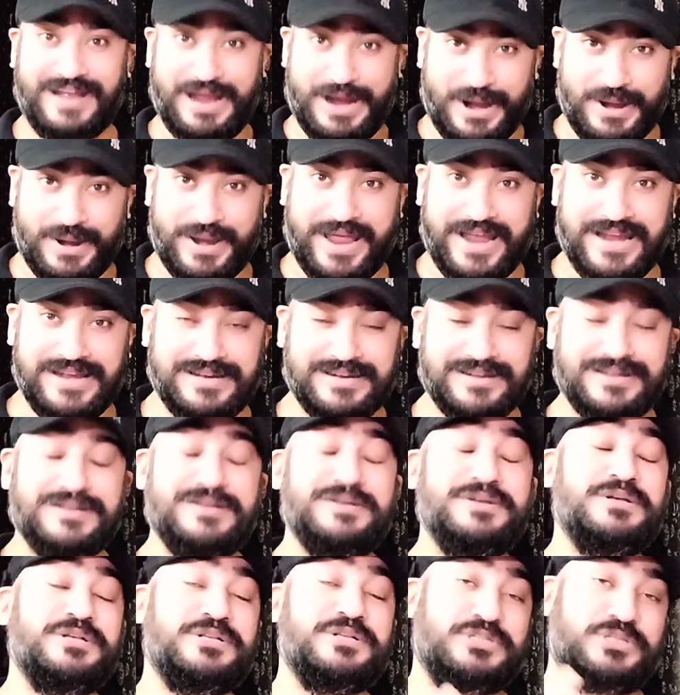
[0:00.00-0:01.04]
Alright,
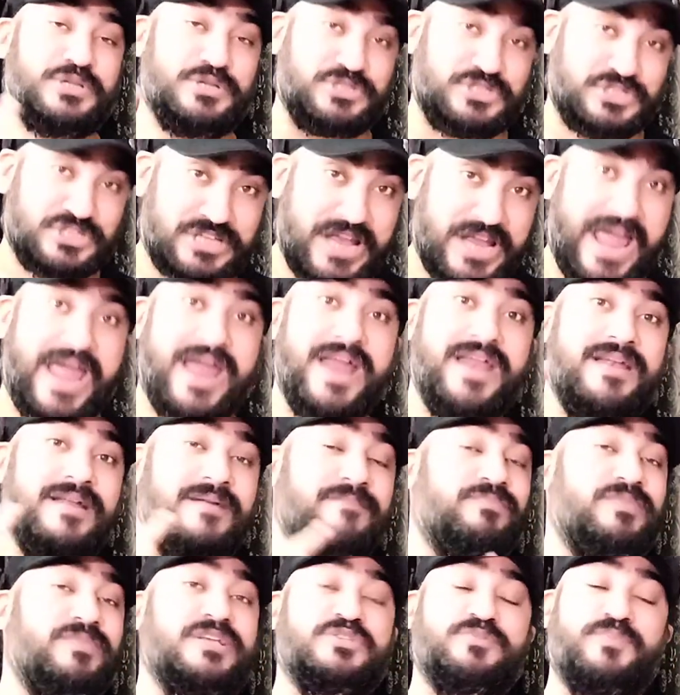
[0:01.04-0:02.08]
so
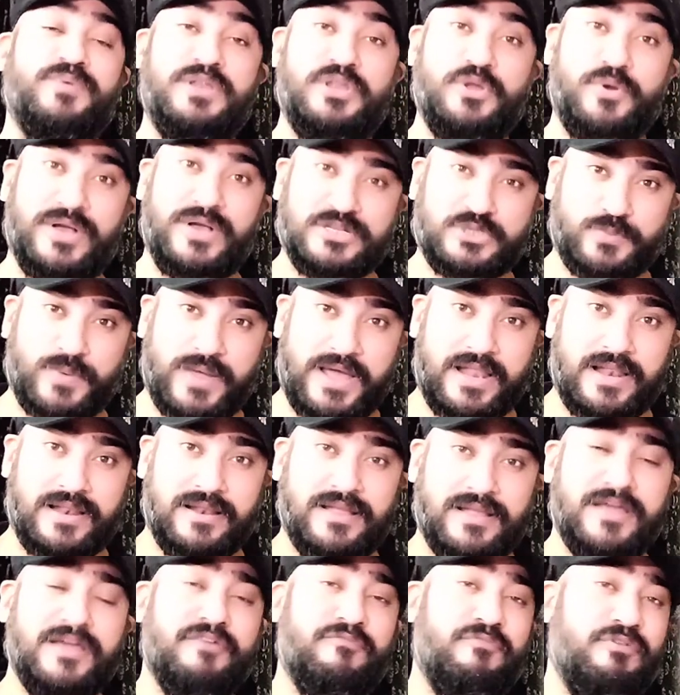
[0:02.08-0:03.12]
share this video as
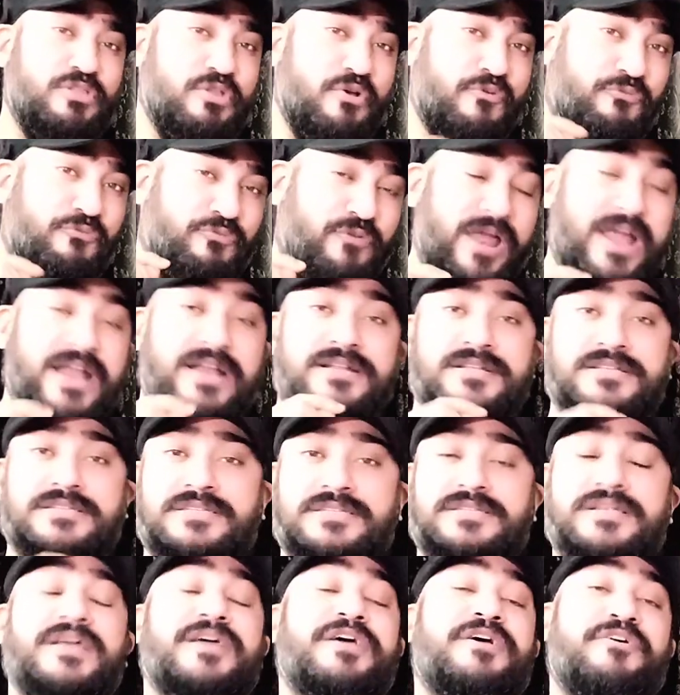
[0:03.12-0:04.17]
well with your
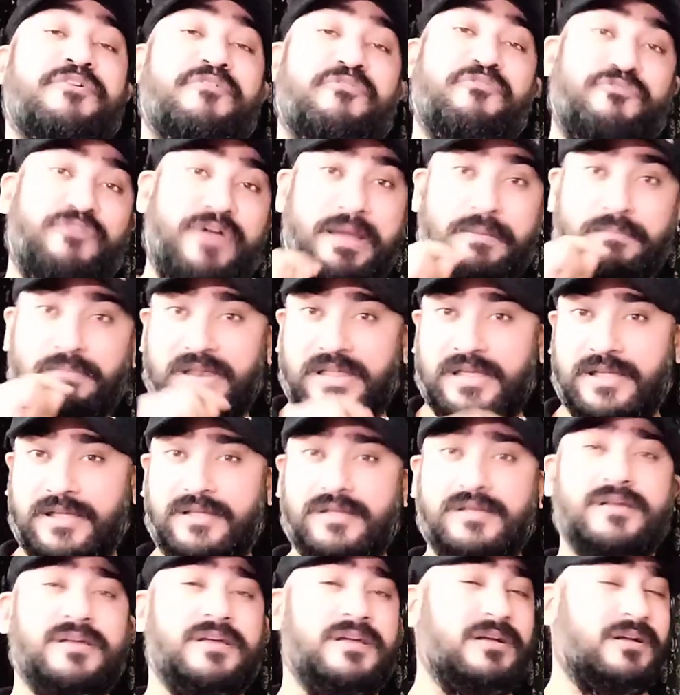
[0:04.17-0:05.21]
friends,
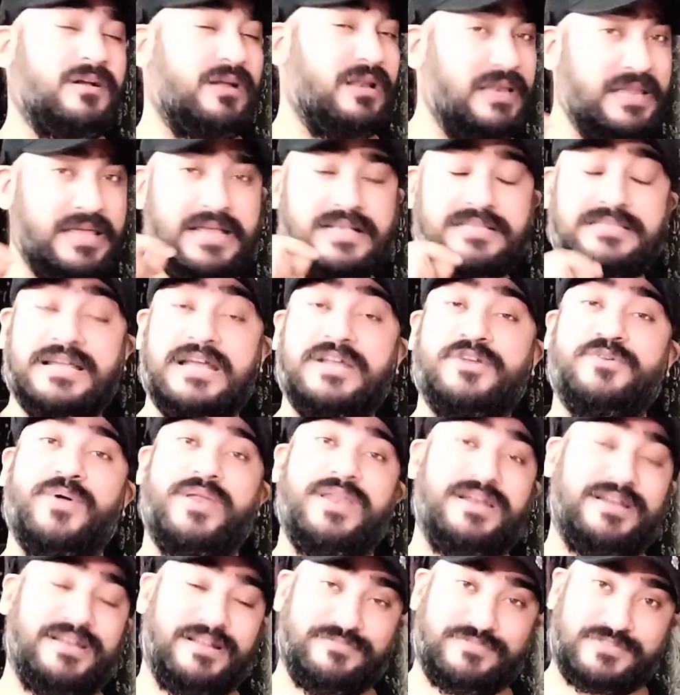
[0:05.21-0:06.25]
family, colleagues, and
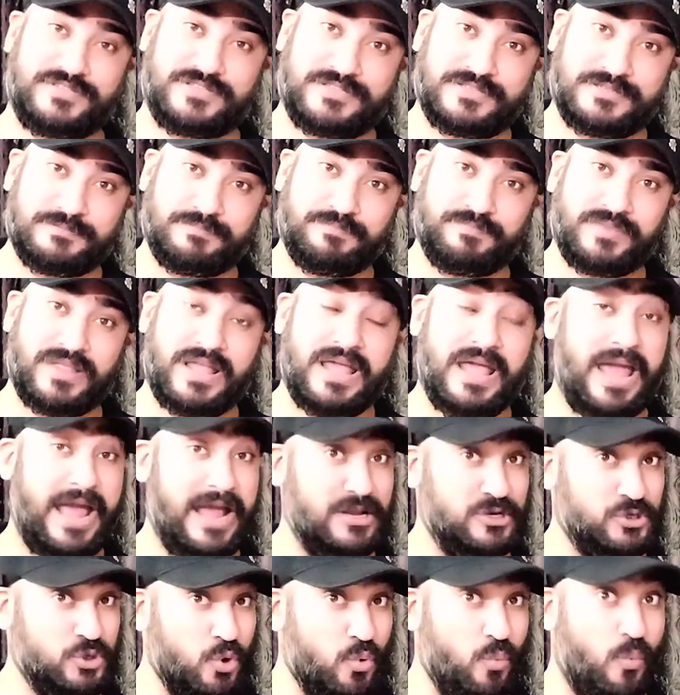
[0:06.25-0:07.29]
relatives,
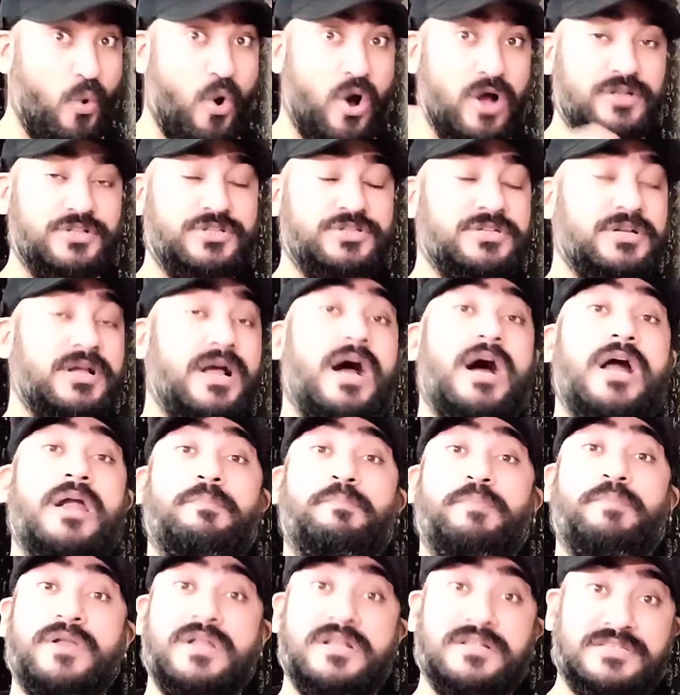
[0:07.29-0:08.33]
and do watch our
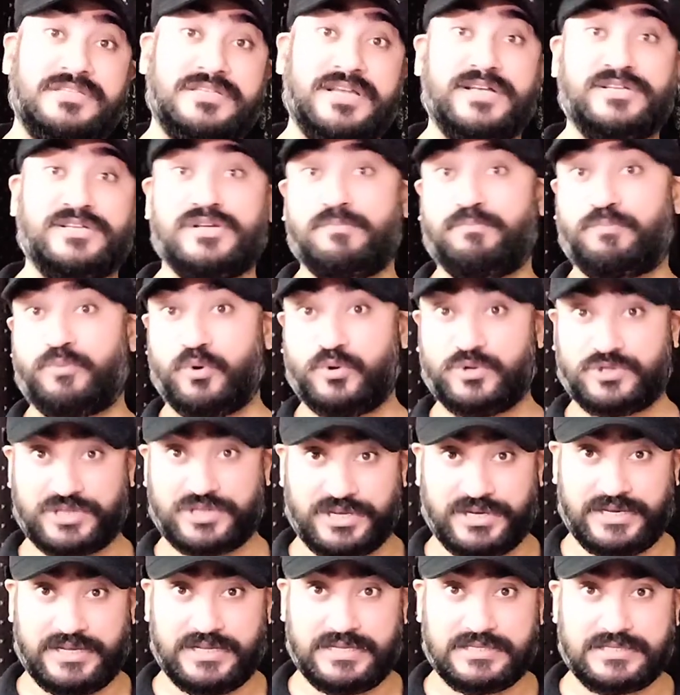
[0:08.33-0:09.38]
Pronunciation Pro
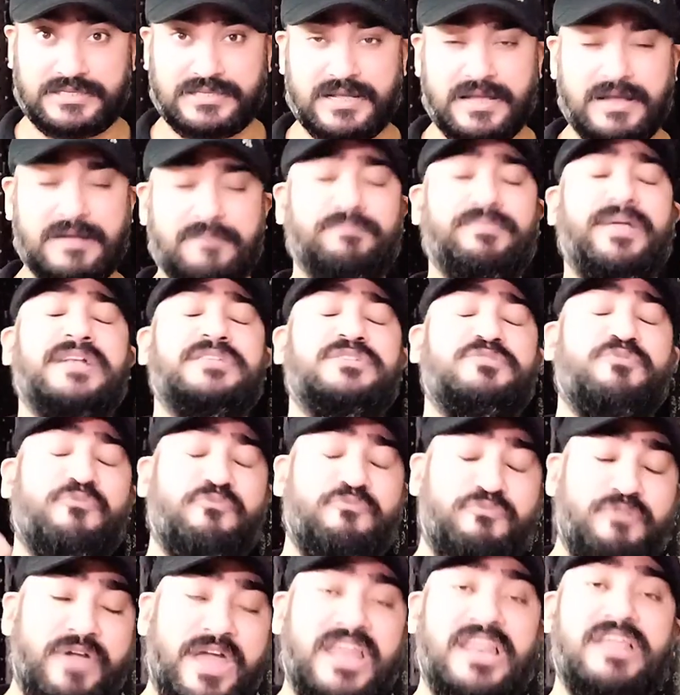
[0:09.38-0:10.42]
series. That's
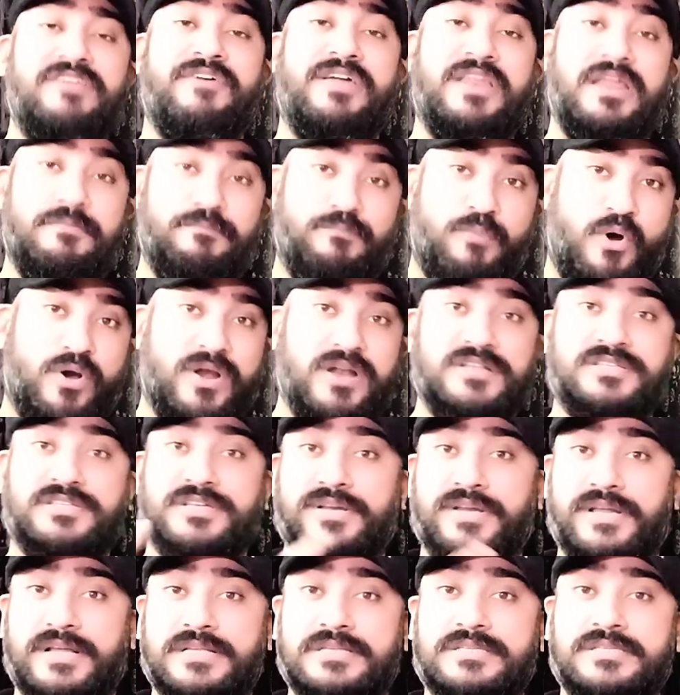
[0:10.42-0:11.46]
very important
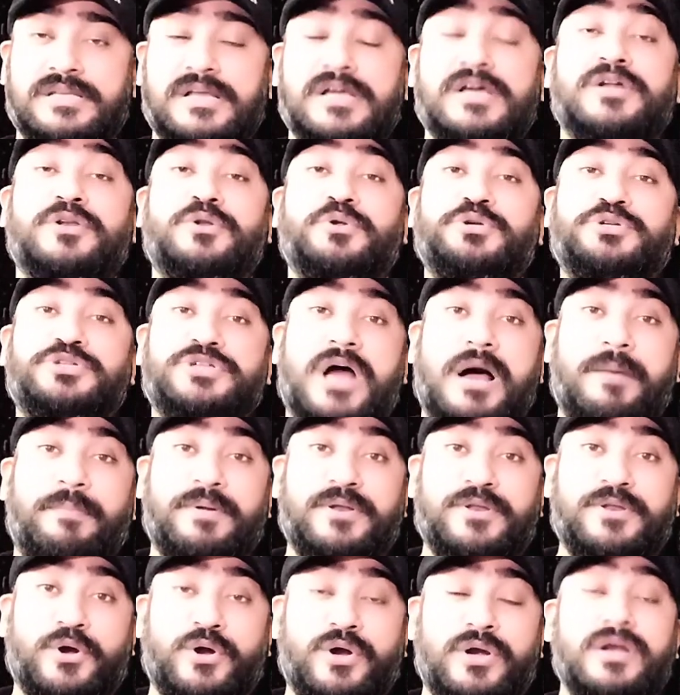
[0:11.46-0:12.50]
series to
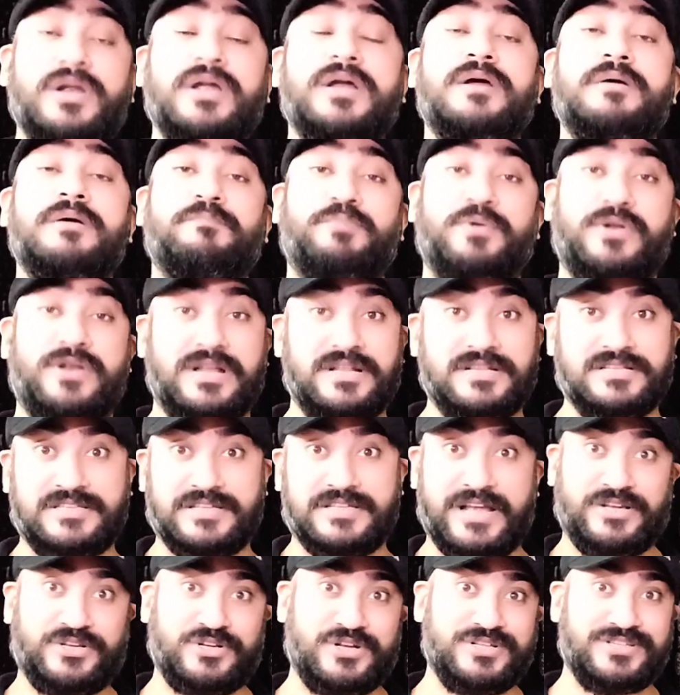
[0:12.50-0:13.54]
sharpen your
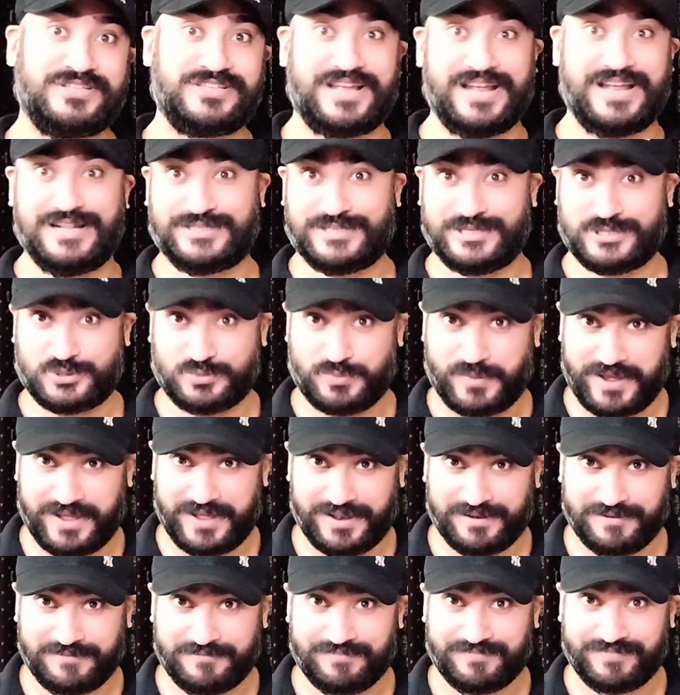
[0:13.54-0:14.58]
pronunciation skills as
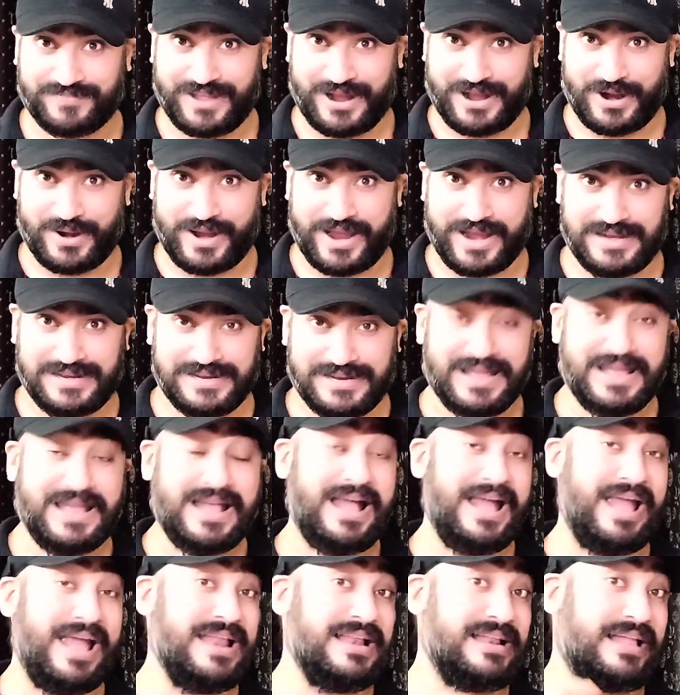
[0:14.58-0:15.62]
well. Alright,
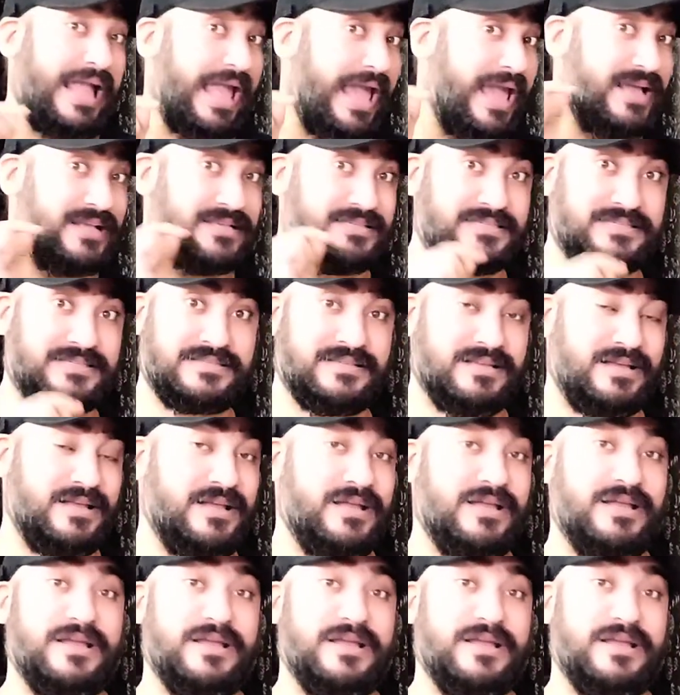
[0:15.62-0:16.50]
in case